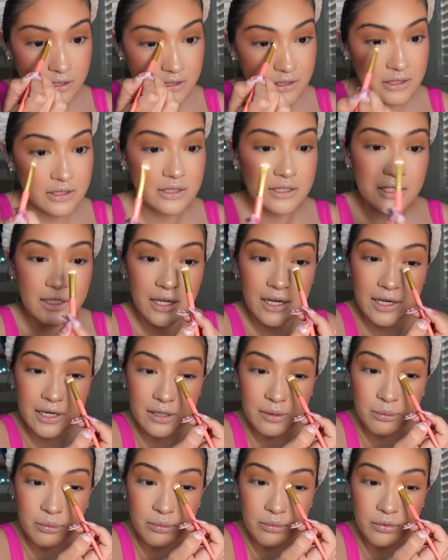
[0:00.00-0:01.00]
just to kind
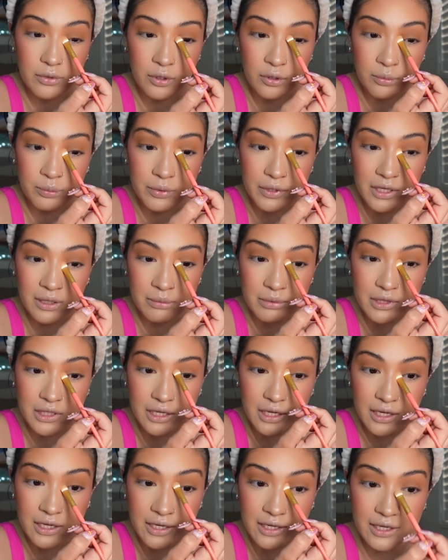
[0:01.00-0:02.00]
of open up
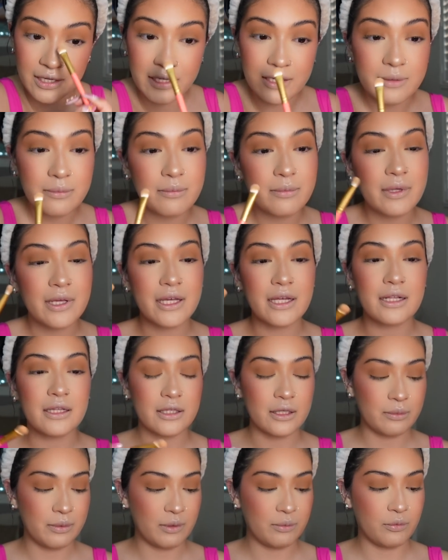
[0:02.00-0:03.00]
the eye, make it a
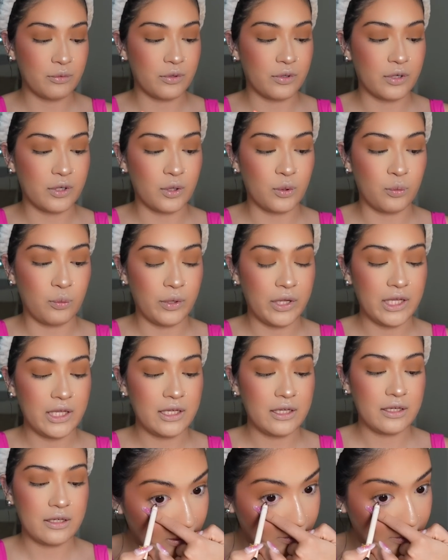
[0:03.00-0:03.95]
little bit more awake.